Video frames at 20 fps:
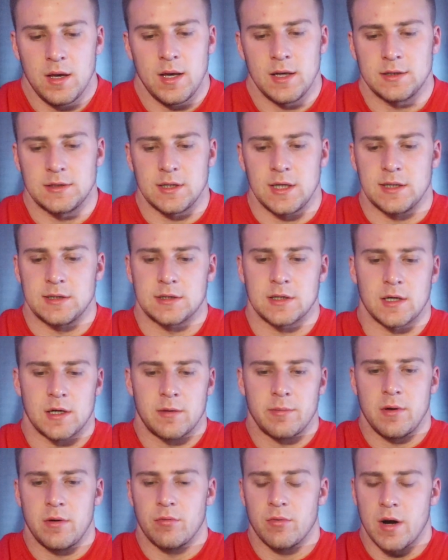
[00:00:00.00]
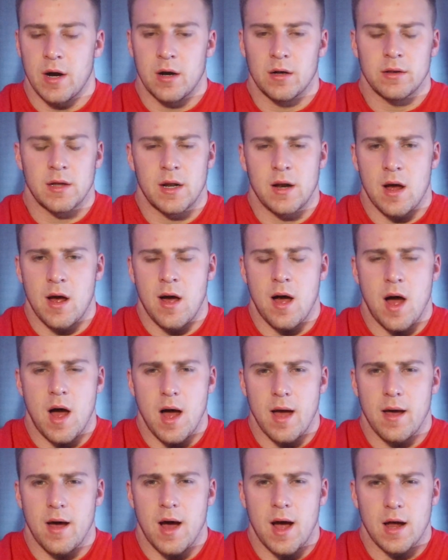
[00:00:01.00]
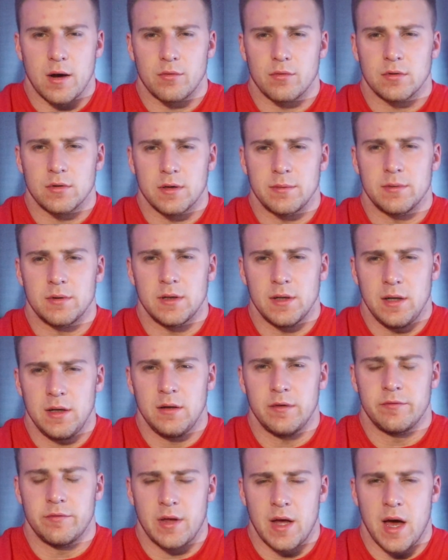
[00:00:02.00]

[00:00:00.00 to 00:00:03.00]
to be rare that I really believe